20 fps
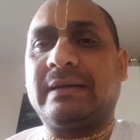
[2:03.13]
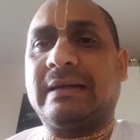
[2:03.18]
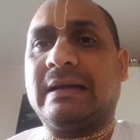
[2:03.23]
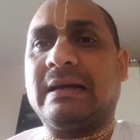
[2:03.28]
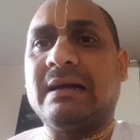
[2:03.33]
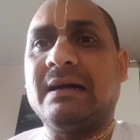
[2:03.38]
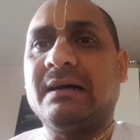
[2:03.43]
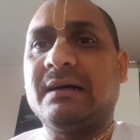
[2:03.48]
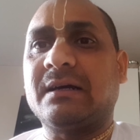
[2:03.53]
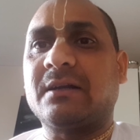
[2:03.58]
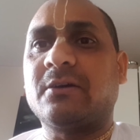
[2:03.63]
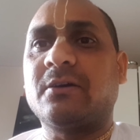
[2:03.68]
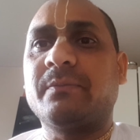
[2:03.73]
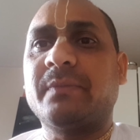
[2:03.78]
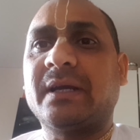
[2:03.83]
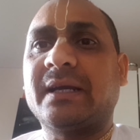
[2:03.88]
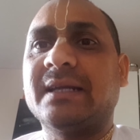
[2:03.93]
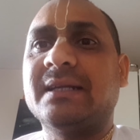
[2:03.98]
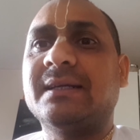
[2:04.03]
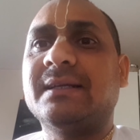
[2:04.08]
car or
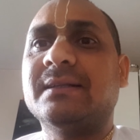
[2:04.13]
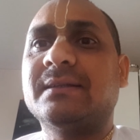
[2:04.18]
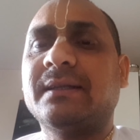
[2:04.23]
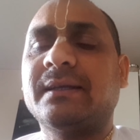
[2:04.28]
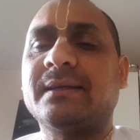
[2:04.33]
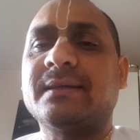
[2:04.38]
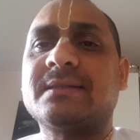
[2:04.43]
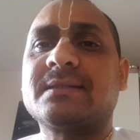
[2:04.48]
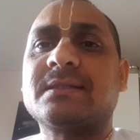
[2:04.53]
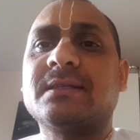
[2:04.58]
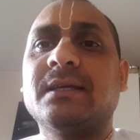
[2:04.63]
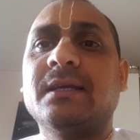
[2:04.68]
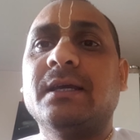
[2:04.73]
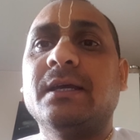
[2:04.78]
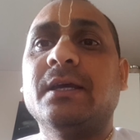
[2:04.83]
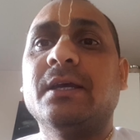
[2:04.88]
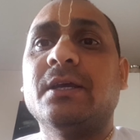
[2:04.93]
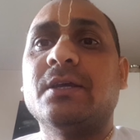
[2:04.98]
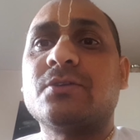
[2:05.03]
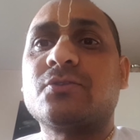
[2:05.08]
mechanical things.
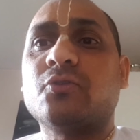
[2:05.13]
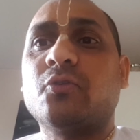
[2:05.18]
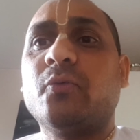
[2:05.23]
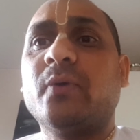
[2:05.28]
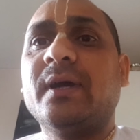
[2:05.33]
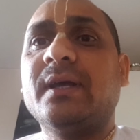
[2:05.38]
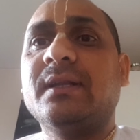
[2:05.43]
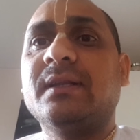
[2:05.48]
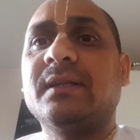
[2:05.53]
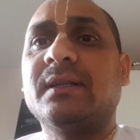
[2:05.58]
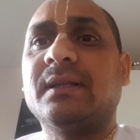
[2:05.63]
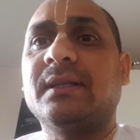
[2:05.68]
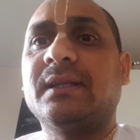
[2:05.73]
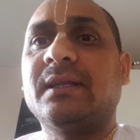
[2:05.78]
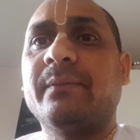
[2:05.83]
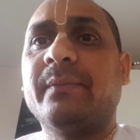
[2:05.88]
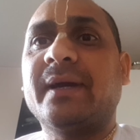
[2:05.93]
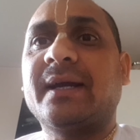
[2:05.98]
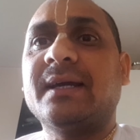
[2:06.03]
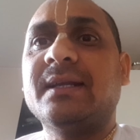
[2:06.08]
So when
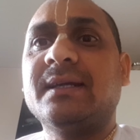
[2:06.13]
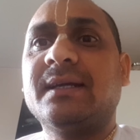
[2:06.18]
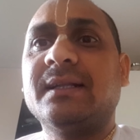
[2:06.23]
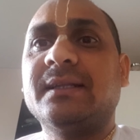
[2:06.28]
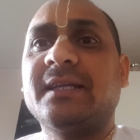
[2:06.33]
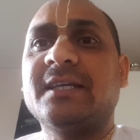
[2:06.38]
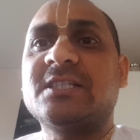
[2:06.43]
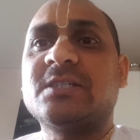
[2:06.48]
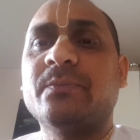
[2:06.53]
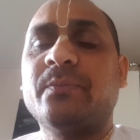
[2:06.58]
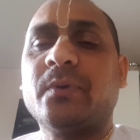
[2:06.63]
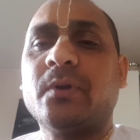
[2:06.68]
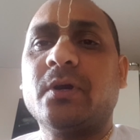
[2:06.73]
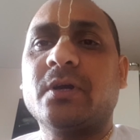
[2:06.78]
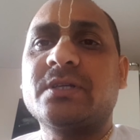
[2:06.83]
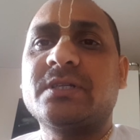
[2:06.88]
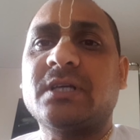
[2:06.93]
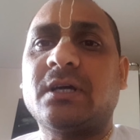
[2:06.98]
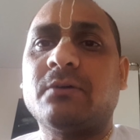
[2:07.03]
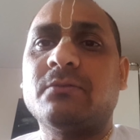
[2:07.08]
the mechanical things
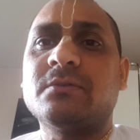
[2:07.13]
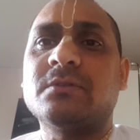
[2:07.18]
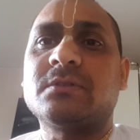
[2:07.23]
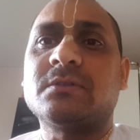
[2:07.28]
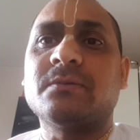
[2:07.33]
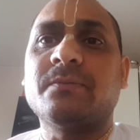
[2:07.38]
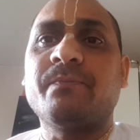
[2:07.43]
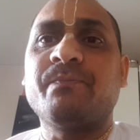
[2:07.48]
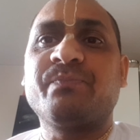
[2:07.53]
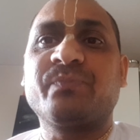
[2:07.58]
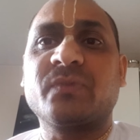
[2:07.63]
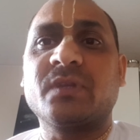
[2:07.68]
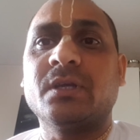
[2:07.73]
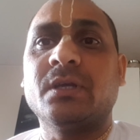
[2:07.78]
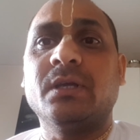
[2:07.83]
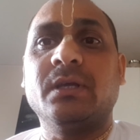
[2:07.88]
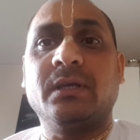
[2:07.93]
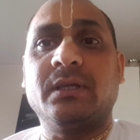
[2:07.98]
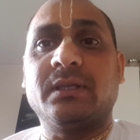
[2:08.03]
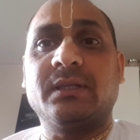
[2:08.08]
break down,
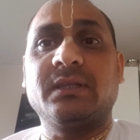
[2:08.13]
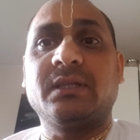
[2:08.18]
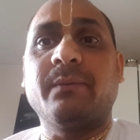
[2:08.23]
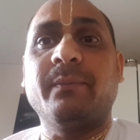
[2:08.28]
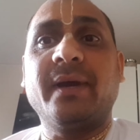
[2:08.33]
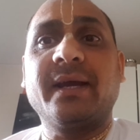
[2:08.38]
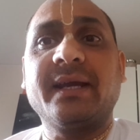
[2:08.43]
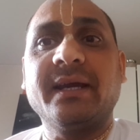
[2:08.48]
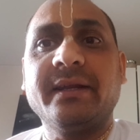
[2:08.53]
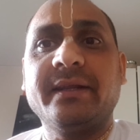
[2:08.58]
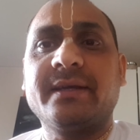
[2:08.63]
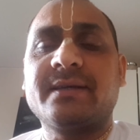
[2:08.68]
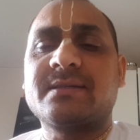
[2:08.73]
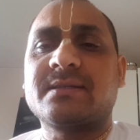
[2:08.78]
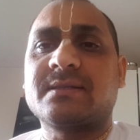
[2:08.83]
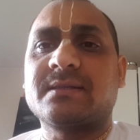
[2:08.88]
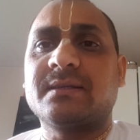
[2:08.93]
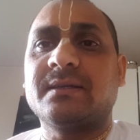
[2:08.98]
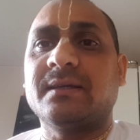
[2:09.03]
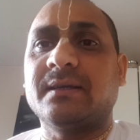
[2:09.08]
the
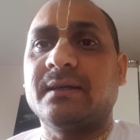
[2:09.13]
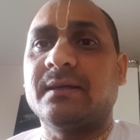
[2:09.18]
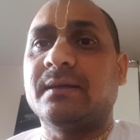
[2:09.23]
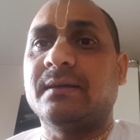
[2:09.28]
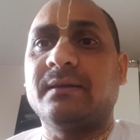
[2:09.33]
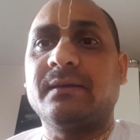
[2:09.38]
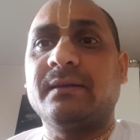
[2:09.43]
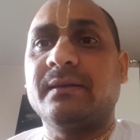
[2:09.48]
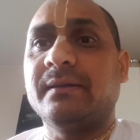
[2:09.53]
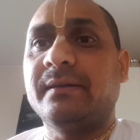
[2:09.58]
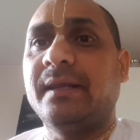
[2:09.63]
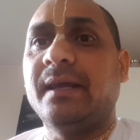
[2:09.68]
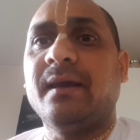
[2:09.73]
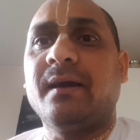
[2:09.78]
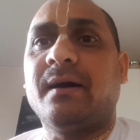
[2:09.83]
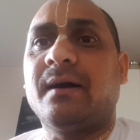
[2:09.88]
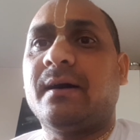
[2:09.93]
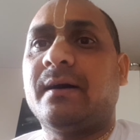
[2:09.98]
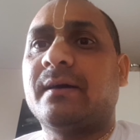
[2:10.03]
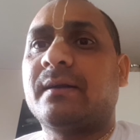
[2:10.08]
mechanics,
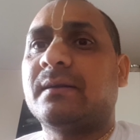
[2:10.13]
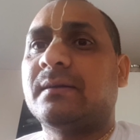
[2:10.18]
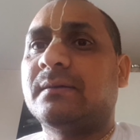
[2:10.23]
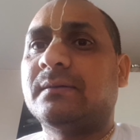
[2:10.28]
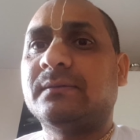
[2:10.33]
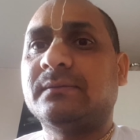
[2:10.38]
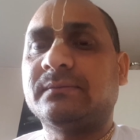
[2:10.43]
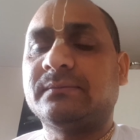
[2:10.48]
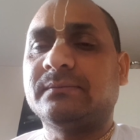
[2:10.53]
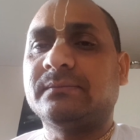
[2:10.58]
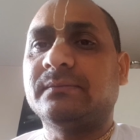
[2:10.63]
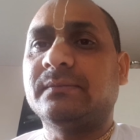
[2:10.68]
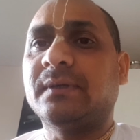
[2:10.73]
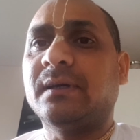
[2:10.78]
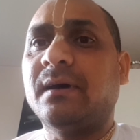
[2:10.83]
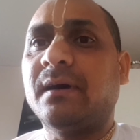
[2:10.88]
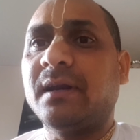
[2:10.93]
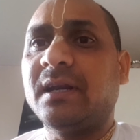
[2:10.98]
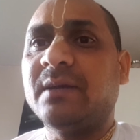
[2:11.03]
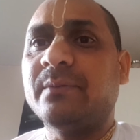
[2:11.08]
they are
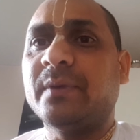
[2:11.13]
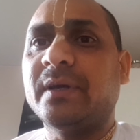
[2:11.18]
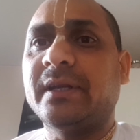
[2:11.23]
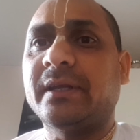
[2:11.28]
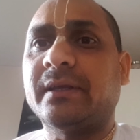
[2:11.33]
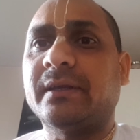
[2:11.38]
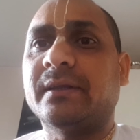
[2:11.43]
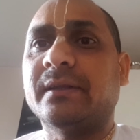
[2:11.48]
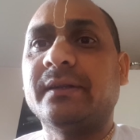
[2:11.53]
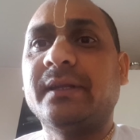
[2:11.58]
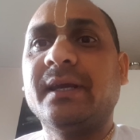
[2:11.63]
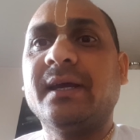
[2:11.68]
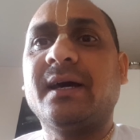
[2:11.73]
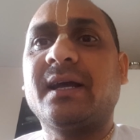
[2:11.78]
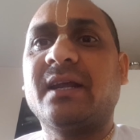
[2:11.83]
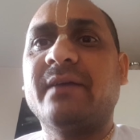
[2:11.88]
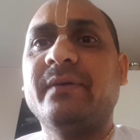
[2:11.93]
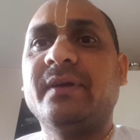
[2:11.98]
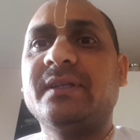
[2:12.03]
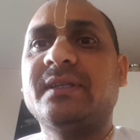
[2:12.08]
earning money, they
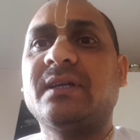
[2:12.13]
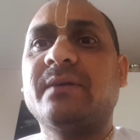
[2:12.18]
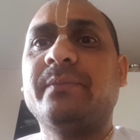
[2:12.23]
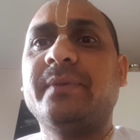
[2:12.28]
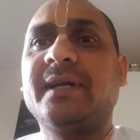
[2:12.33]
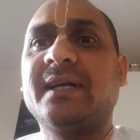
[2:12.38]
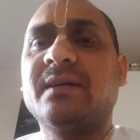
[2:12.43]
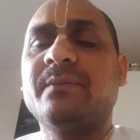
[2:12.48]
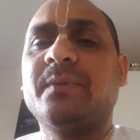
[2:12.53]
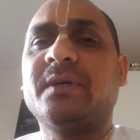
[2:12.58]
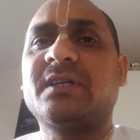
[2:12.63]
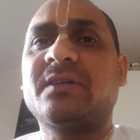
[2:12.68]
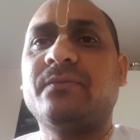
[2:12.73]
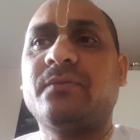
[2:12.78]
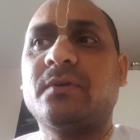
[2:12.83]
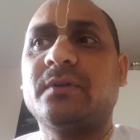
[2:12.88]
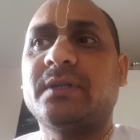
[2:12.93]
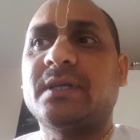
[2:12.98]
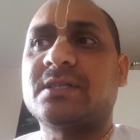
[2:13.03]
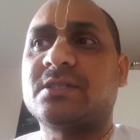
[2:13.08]
are having their bread and butter
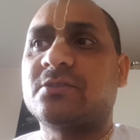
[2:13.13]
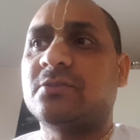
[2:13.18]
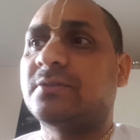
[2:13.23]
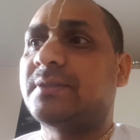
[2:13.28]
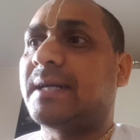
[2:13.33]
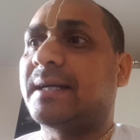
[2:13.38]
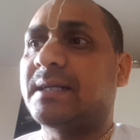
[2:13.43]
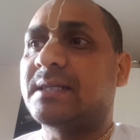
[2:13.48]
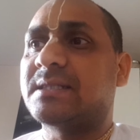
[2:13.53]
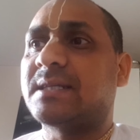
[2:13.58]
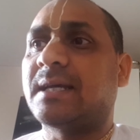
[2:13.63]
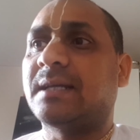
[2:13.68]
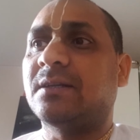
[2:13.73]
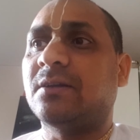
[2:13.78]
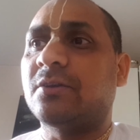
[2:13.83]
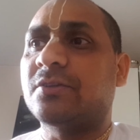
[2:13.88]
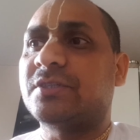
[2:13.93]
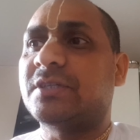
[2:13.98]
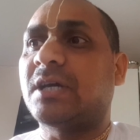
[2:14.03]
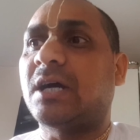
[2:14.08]
for this. So that is the
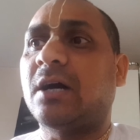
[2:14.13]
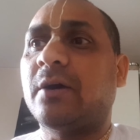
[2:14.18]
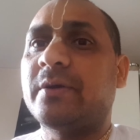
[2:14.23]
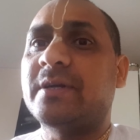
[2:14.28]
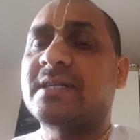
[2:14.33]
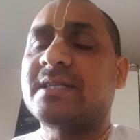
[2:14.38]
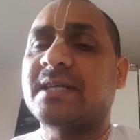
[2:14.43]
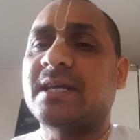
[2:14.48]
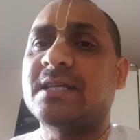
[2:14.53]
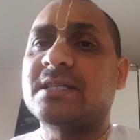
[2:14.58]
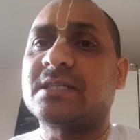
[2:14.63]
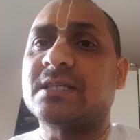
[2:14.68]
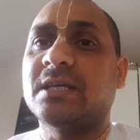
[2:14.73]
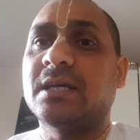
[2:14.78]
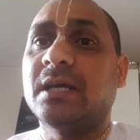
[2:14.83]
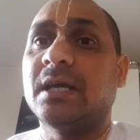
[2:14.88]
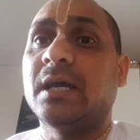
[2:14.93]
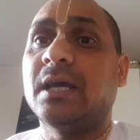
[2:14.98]
analogy how it says